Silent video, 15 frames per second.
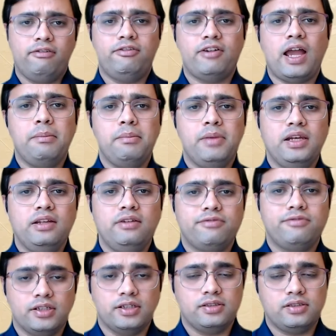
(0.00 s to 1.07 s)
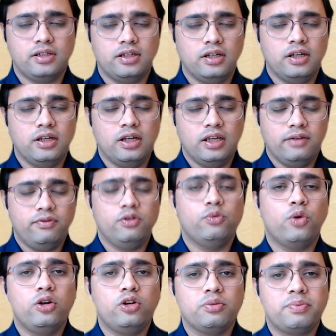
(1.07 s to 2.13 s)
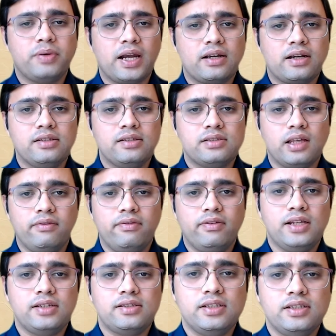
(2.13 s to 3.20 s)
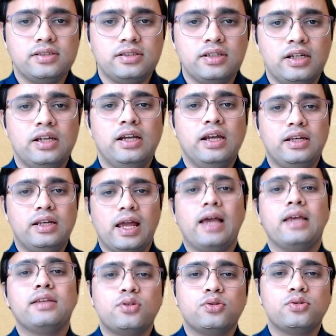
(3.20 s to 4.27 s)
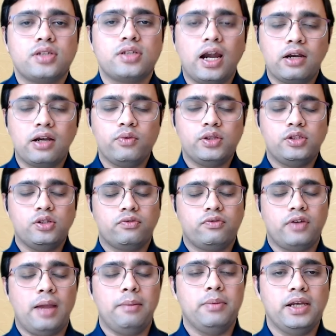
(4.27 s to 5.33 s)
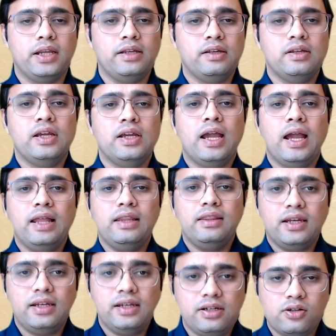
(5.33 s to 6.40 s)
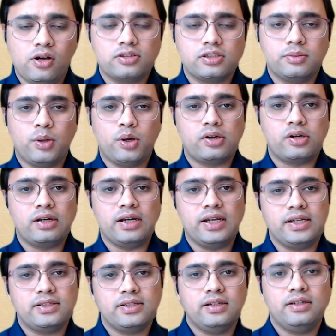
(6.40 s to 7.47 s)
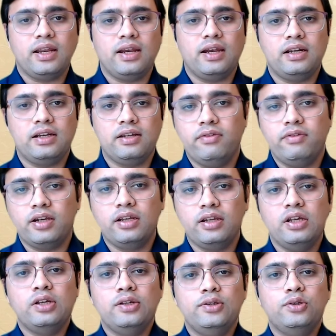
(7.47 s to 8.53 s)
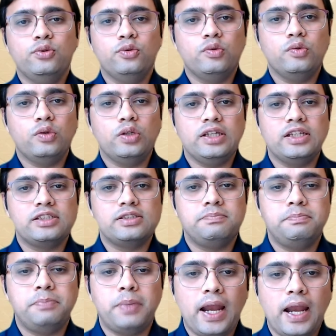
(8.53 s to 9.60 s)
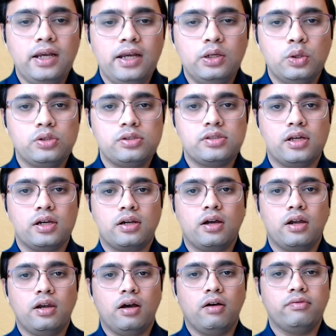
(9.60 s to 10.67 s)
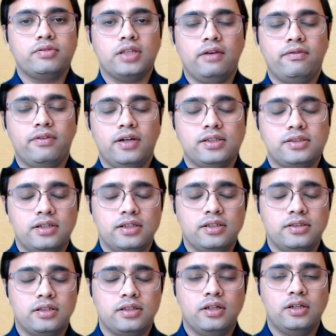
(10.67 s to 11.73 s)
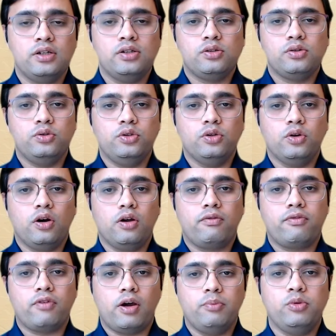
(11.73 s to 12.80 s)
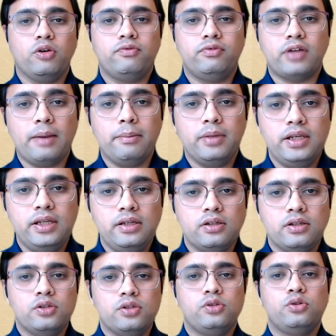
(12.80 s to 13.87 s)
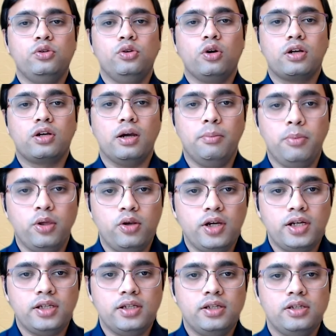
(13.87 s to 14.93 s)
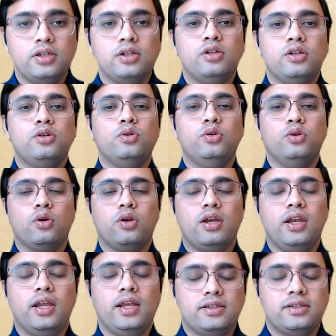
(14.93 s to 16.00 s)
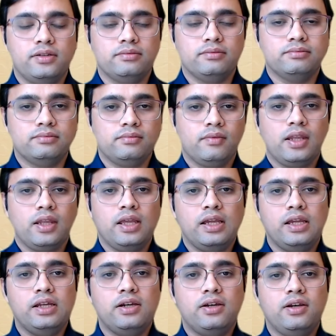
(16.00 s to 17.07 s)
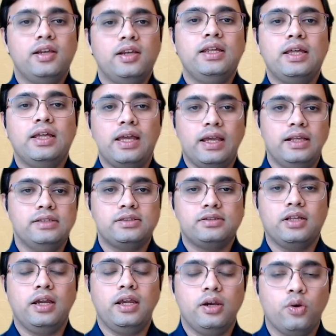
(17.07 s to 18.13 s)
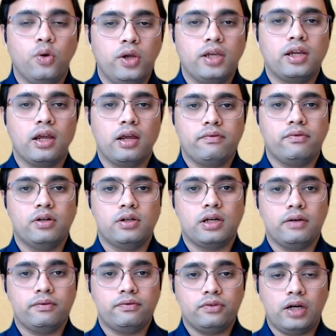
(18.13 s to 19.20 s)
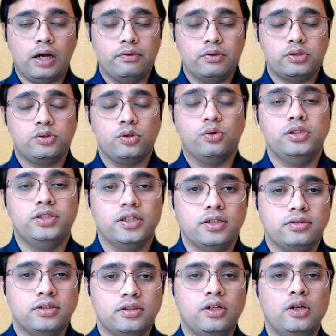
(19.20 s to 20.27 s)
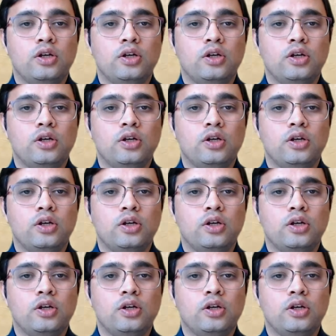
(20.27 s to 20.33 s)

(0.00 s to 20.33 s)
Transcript: family first if you want to practice selflessness it has to start with your family and then he talks about nation narrative where you expand your circle of selflessness to your from your family to your community to your nation he really hails the heroic effort of our soldiers